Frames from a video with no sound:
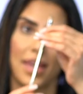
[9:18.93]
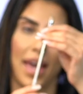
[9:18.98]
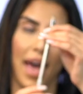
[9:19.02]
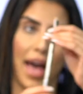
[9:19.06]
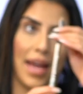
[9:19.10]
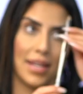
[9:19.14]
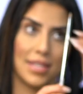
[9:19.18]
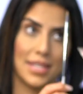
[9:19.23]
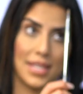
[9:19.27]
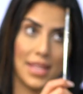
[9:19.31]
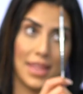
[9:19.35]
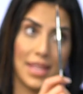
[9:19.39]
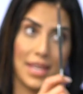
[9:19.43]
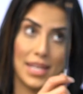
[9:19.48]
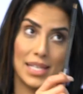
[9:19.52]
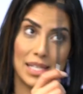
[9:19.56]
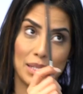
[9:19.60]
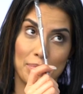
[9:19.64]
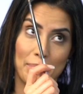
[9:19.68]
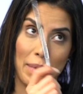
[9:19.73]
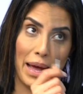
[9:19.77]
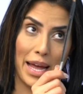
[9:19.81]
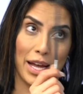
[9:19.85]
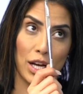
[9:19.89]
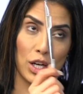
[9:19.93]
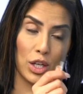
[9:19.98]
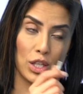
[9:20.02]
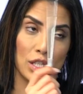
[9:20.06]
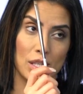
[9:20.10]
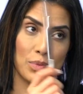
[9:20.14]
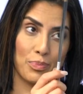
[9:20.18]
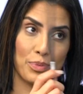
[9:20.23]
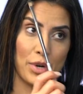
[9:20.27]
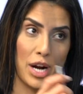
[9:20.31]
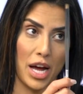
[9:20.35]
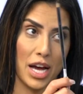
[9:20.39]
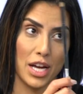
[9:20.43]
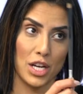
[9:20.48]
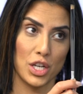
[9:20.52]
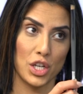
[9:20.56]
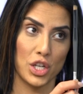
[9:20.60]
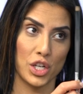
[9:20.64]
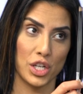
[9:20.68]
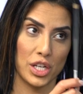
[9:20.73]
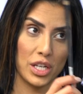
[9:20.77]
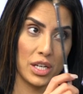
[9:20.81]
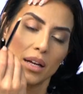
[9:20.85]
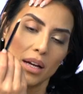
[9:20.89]
get this Michaels
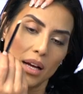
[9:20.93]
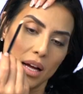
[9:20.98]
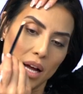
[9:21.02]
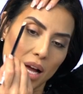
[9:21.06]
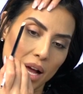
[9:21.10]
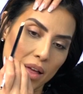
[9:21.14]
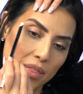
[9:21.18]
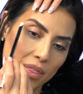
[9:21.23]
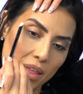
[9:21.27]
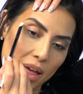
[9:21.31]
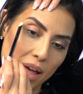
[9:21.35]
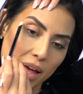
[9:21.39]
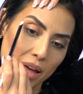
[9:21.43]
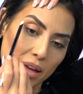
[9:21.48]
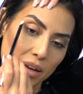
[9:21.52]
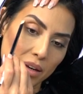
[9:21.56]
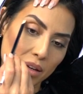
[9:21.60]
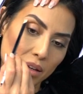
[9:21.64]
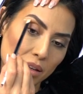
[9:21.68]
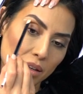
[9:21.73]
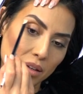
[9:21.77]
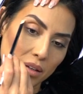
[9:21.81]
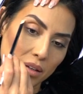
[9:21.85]
brush, and then,